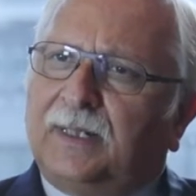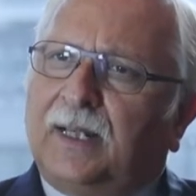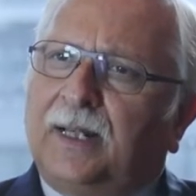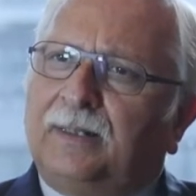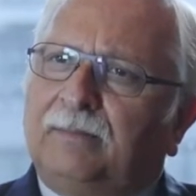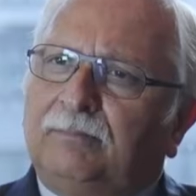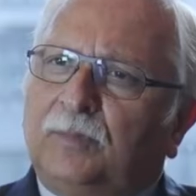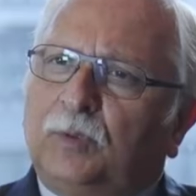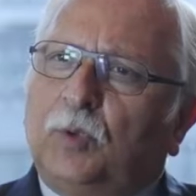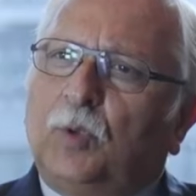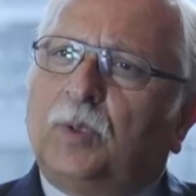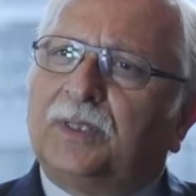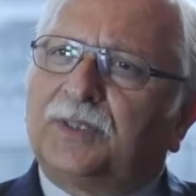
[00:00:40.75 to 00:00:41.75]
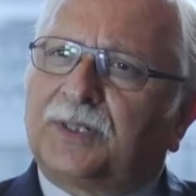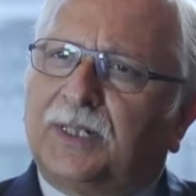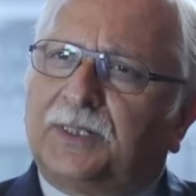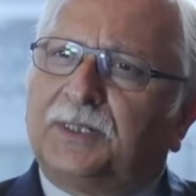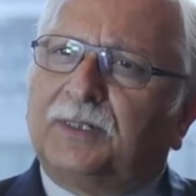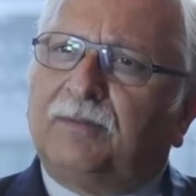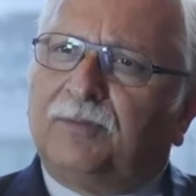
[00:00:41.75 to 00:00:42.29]
and
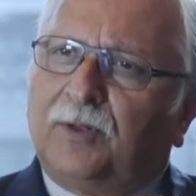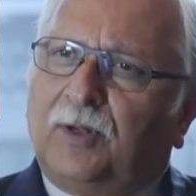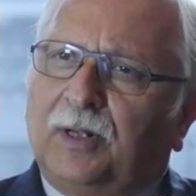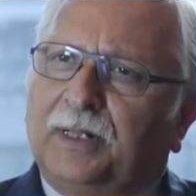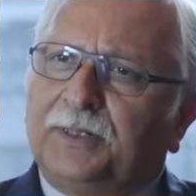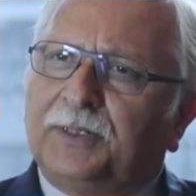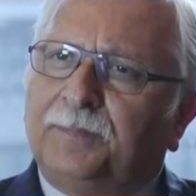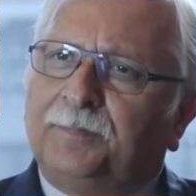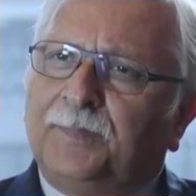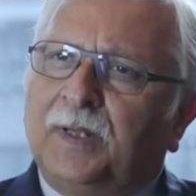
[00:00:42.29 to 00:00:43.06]
co-construction of knowledge.